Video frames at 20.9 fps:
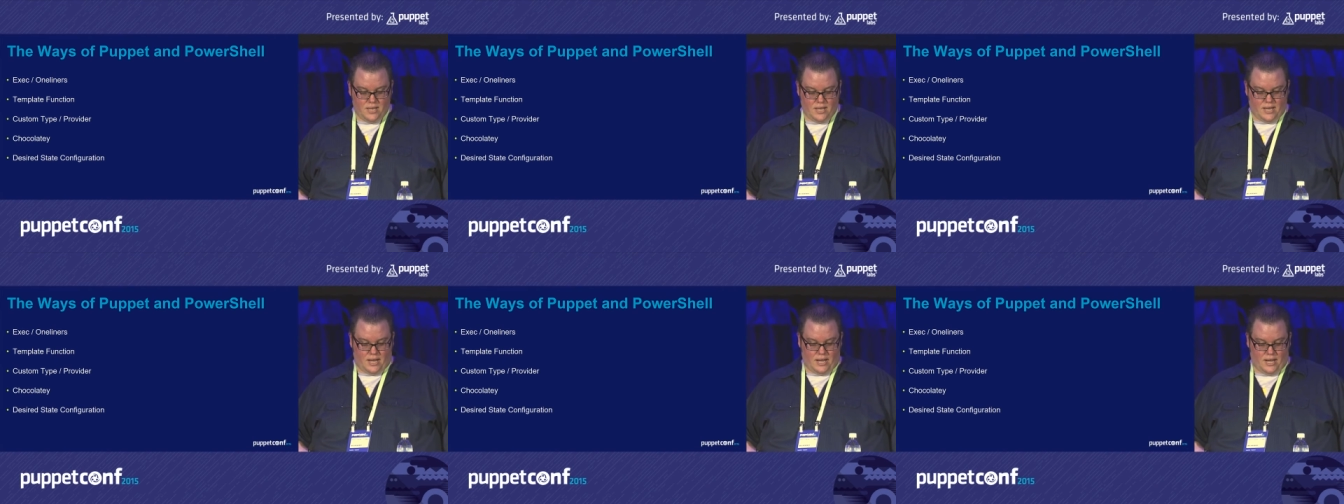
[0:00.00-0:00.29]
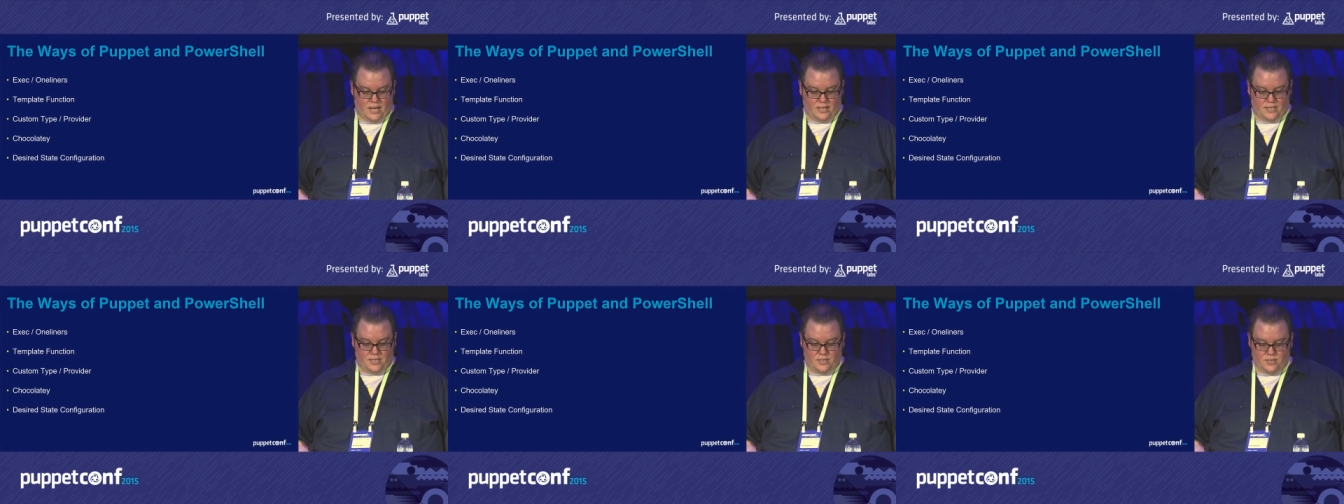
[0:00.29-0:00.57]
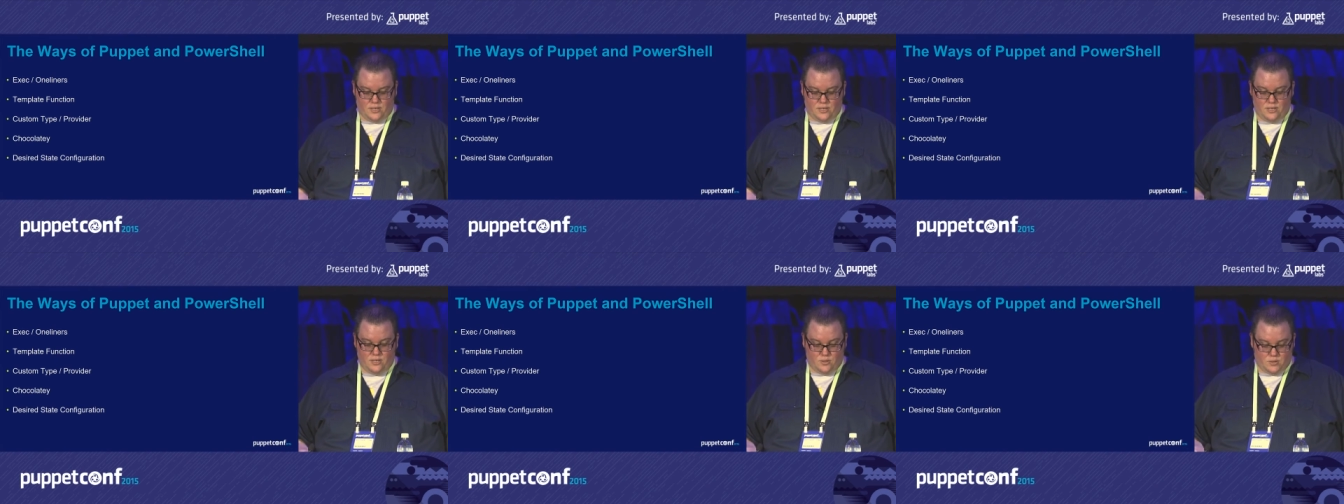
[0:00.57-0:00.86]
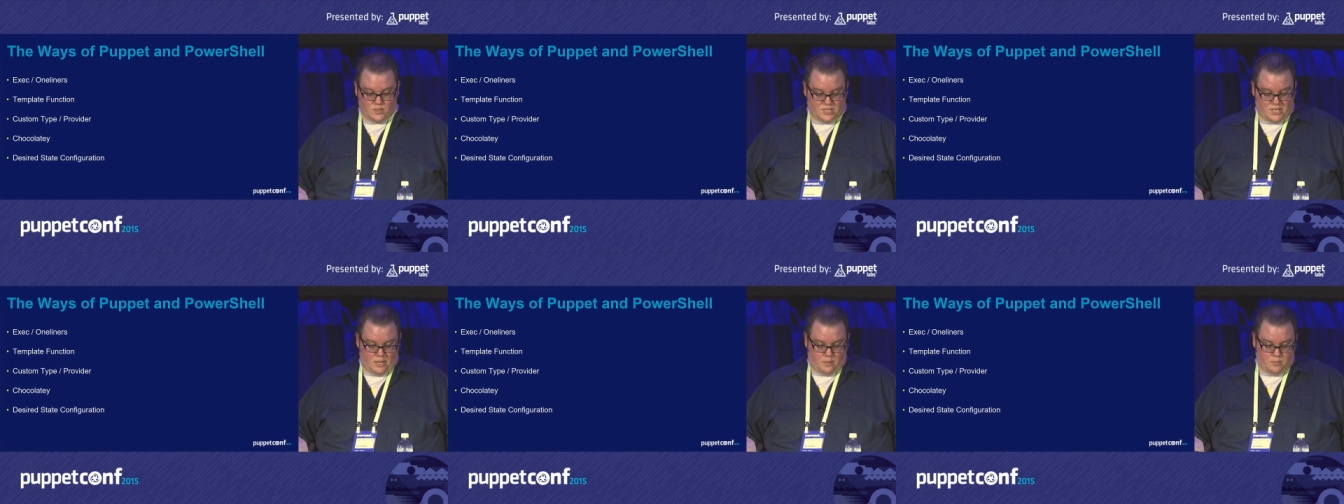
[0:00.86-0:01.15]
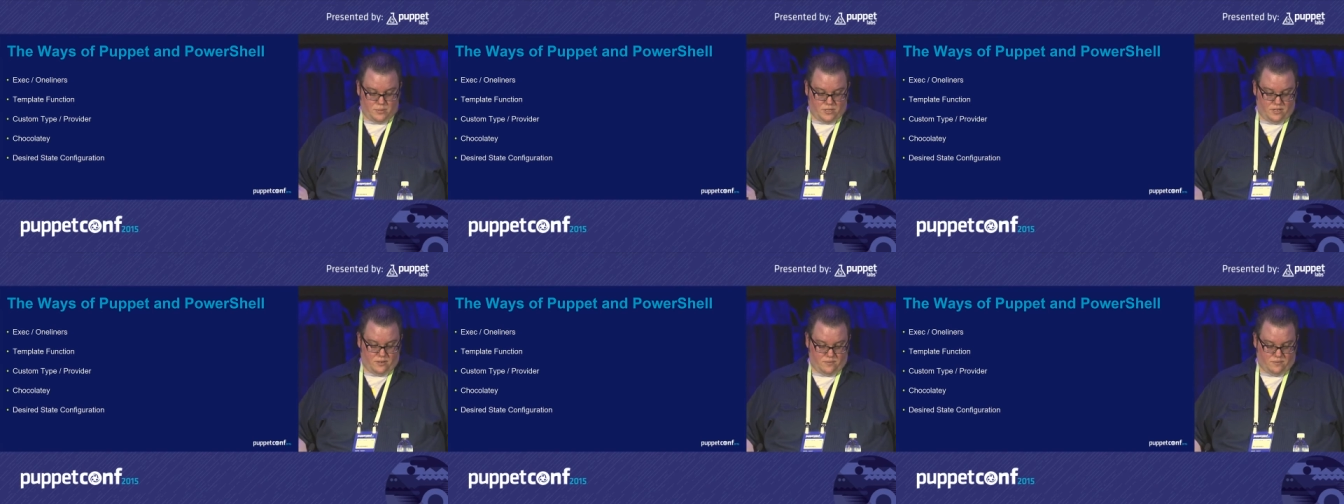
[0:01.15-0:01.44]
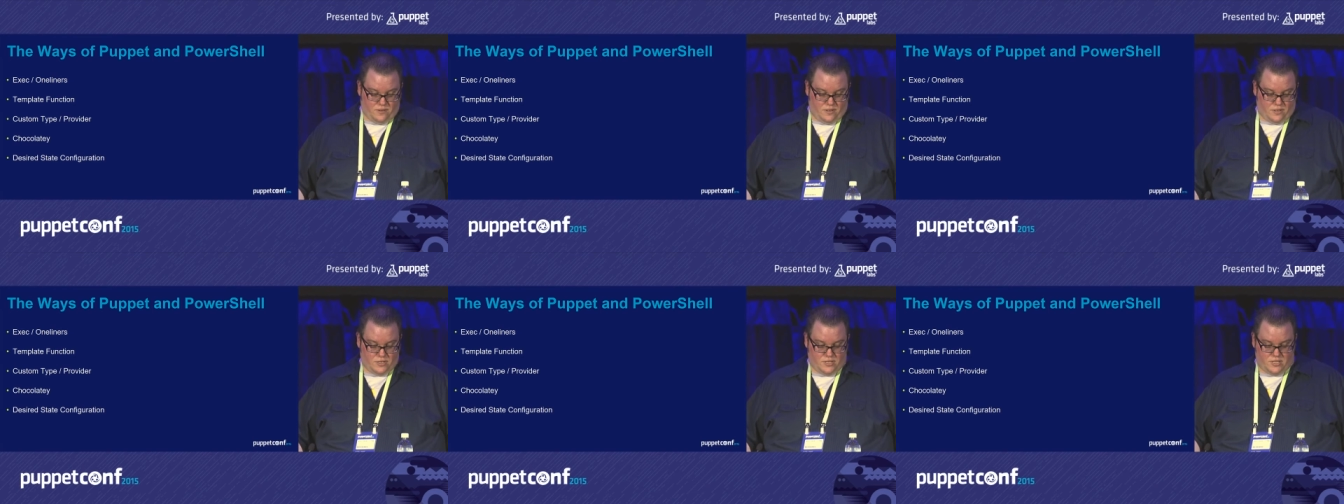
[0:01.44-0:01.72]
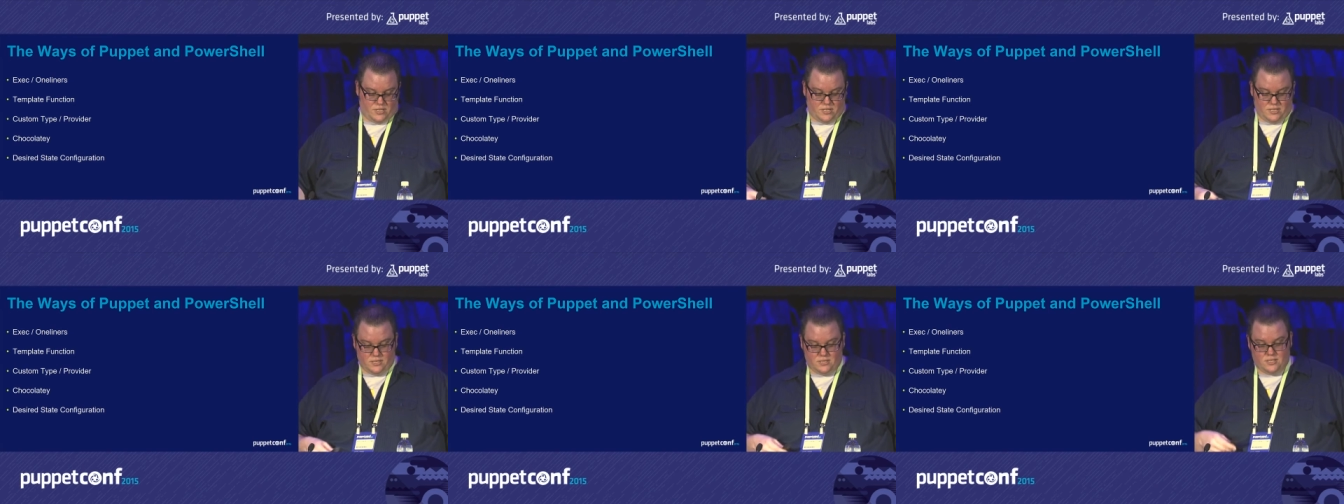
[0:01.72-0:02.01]
Uh, you can use template
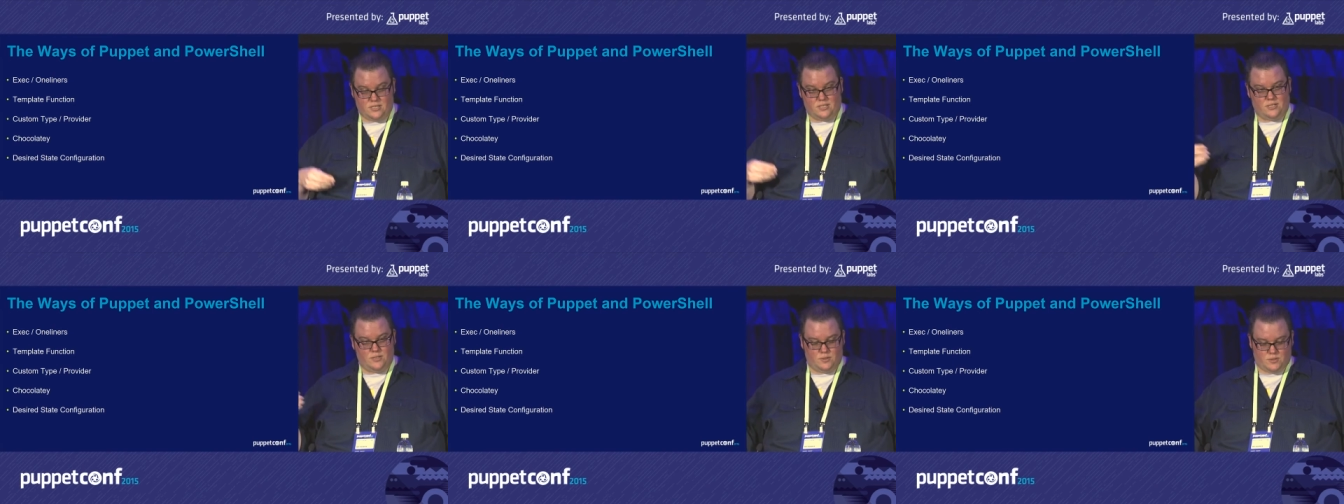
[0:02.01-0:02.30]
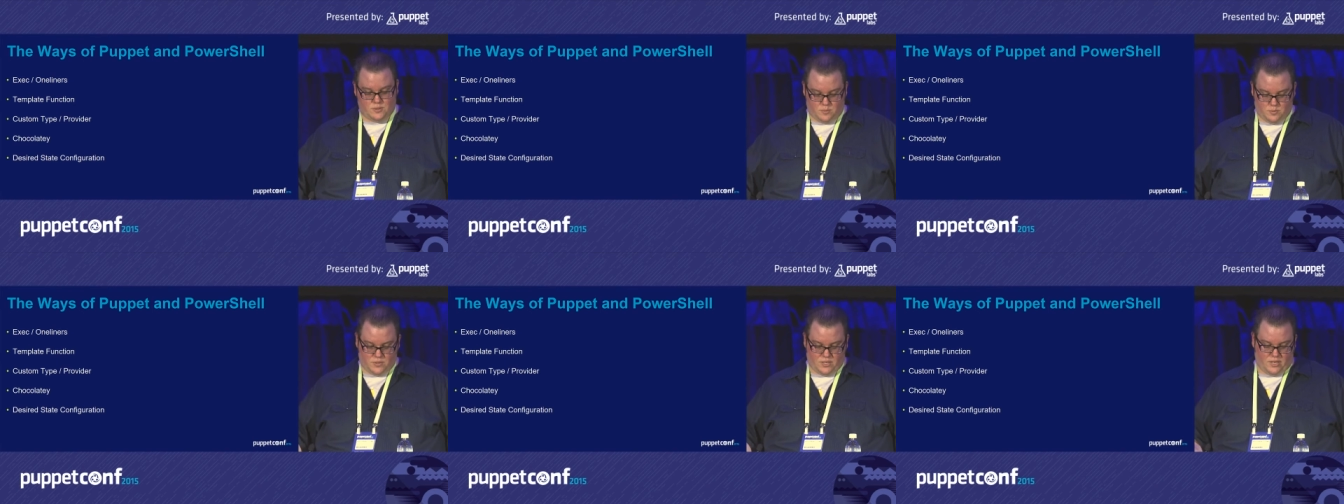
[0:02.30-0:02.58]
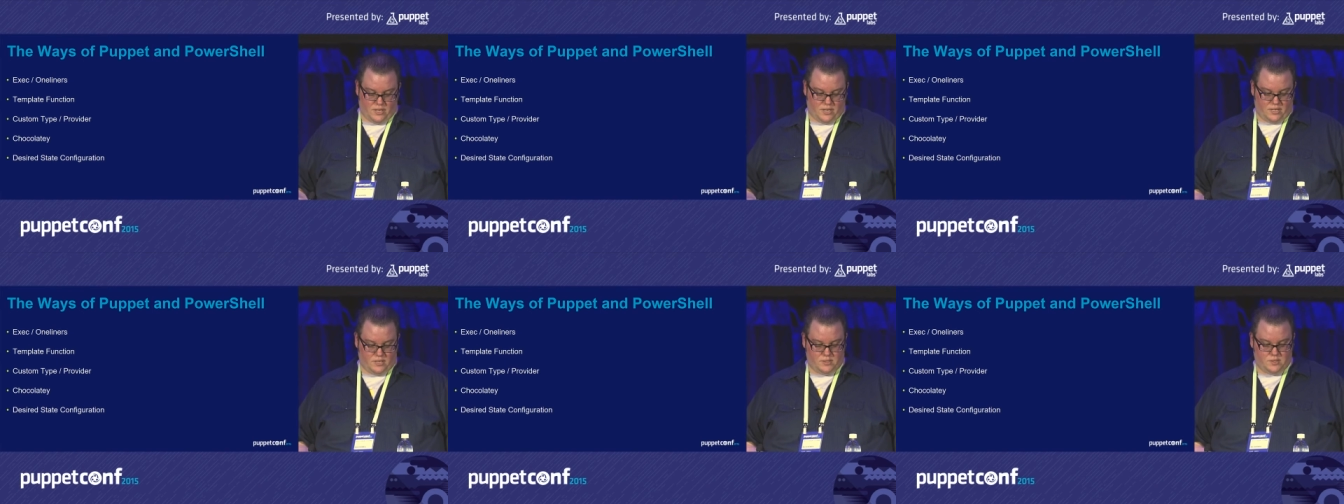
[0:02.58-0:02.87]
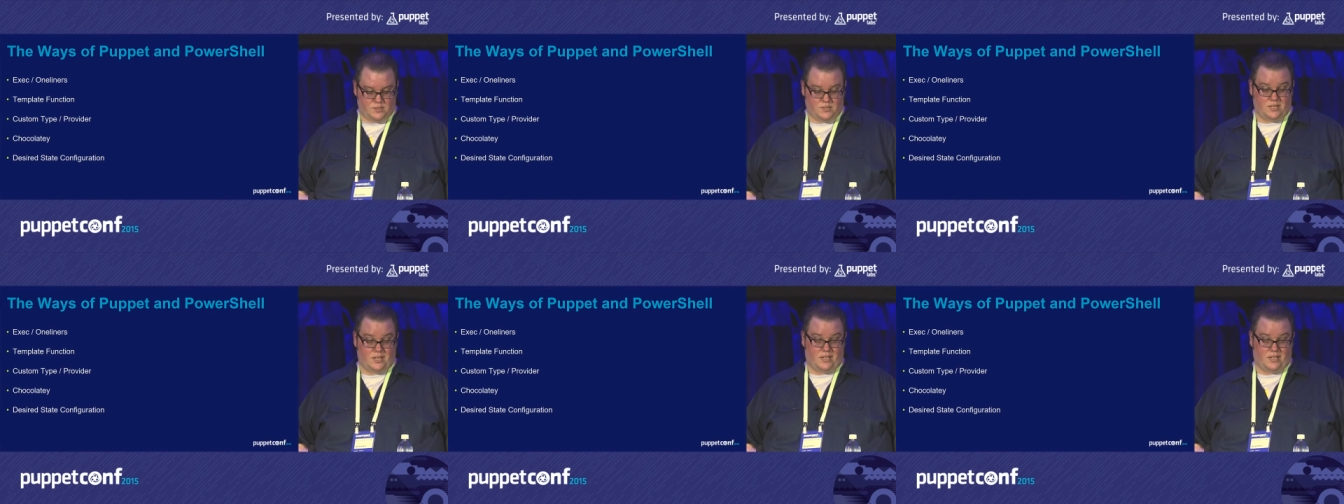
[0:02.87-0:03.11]
function to do some things.